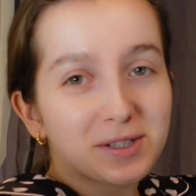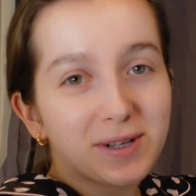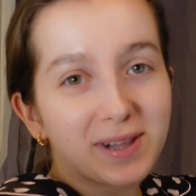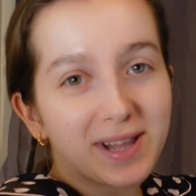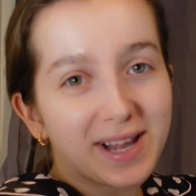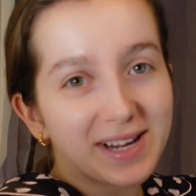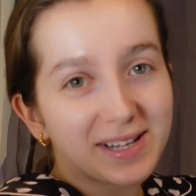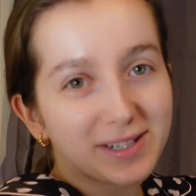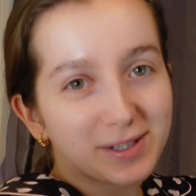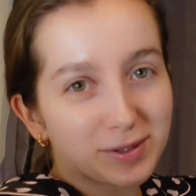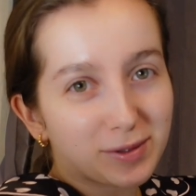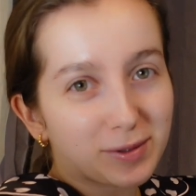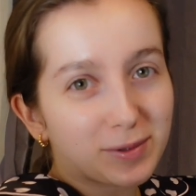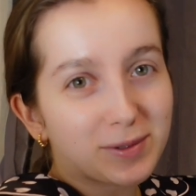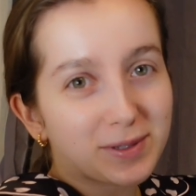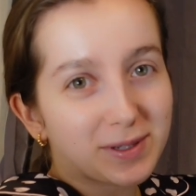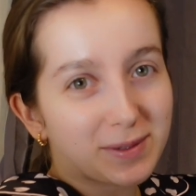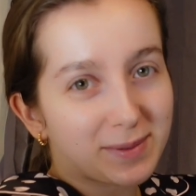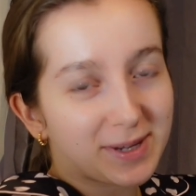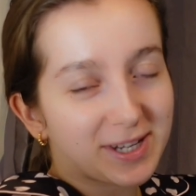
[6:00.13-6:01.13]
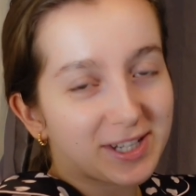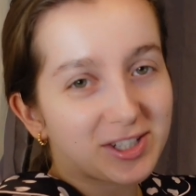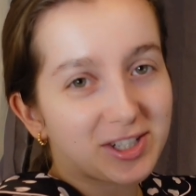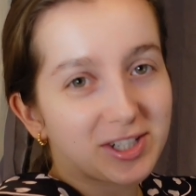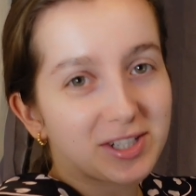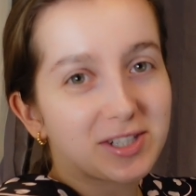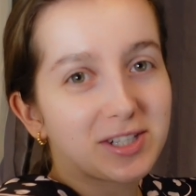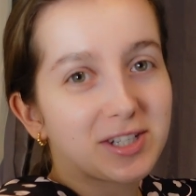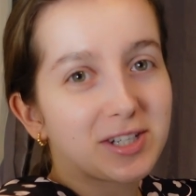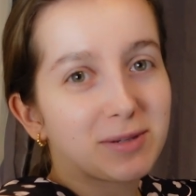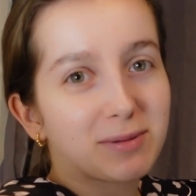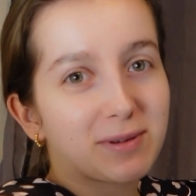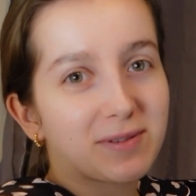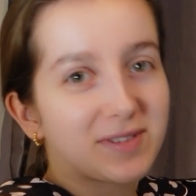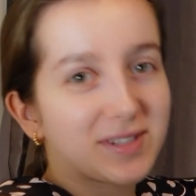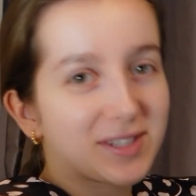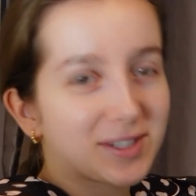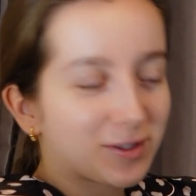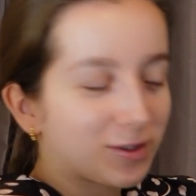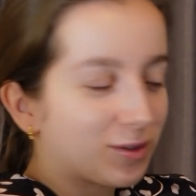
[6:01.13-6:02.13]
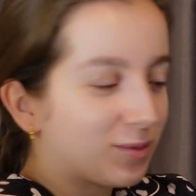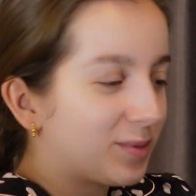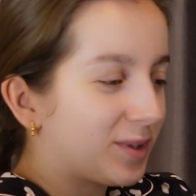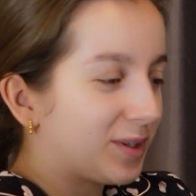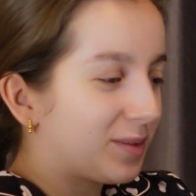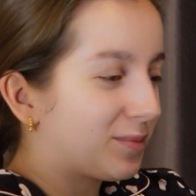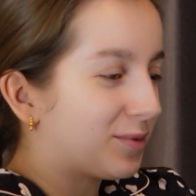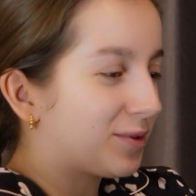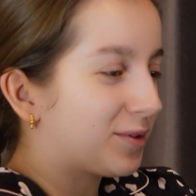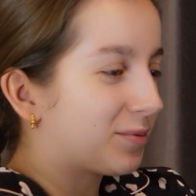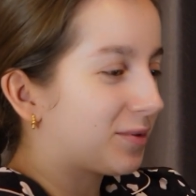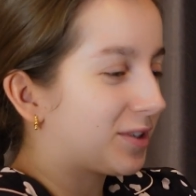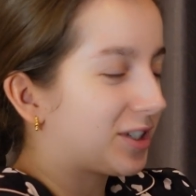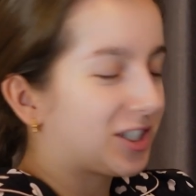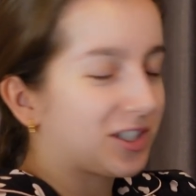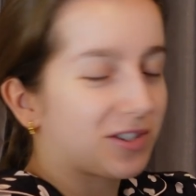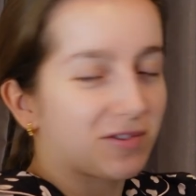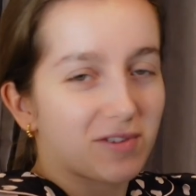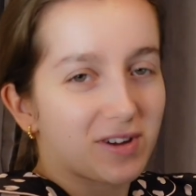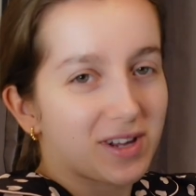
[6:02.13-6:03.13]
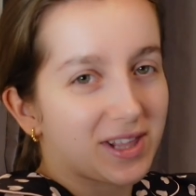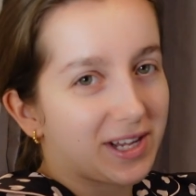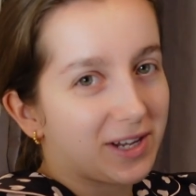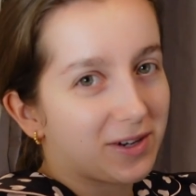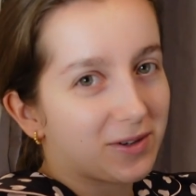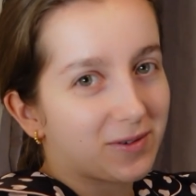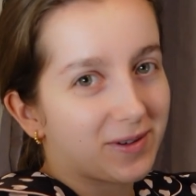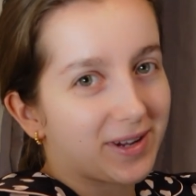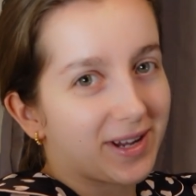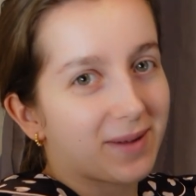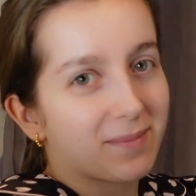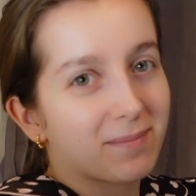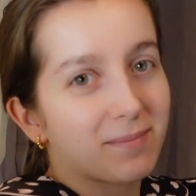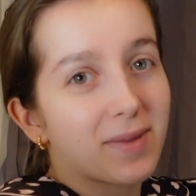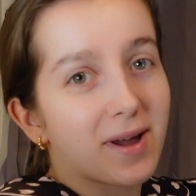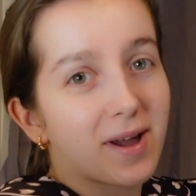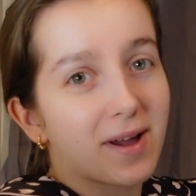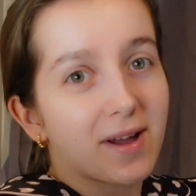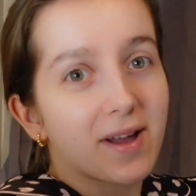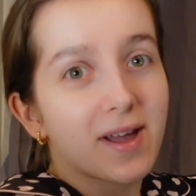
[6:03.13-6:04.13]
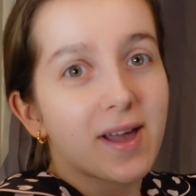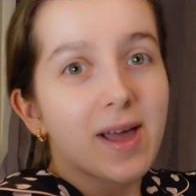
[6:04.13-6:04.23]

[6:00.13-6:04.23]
late to order pictures to do a physical mood board, which is really annoying, but